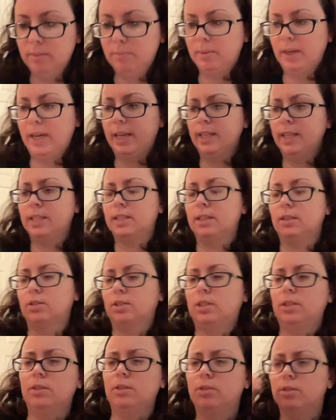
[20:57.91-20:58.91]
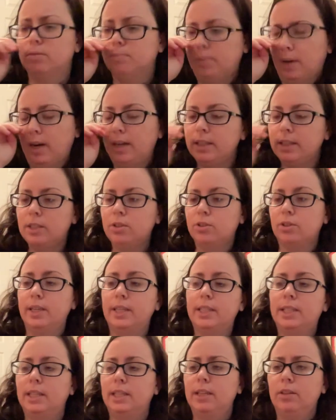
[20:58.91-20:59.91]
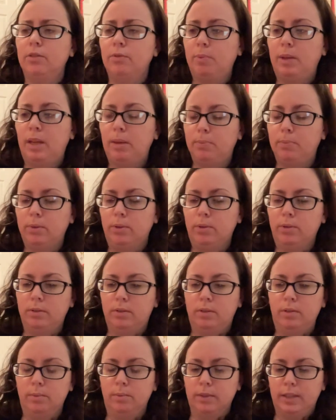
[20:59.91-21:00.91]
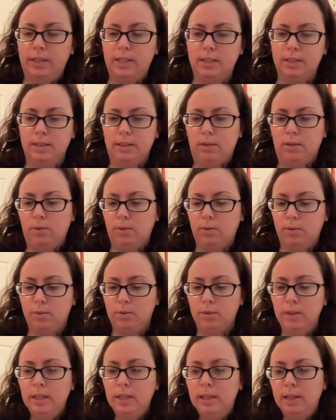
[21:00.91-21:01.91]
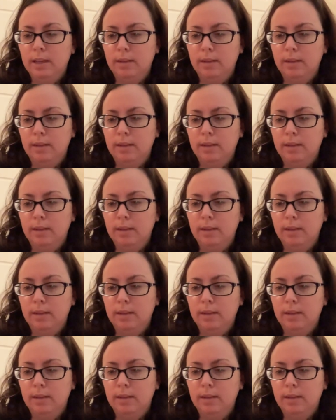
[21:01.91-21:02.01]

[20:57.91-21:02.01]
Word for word: But I guess they're still tr probably trying to give people who were into the whole